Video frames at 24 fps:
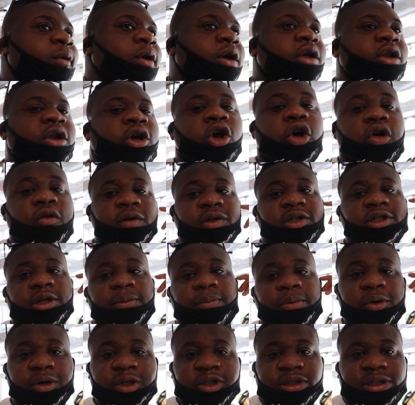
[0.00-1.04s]
we're gonna go over to the
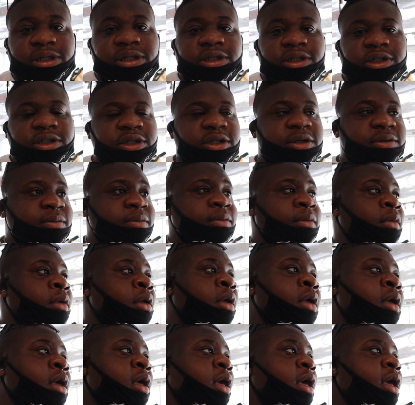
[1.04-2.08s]
Porsche dealership,
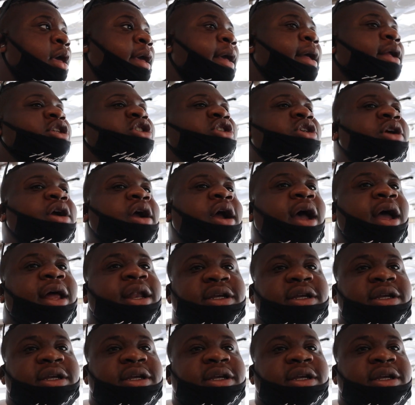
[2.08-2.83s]
try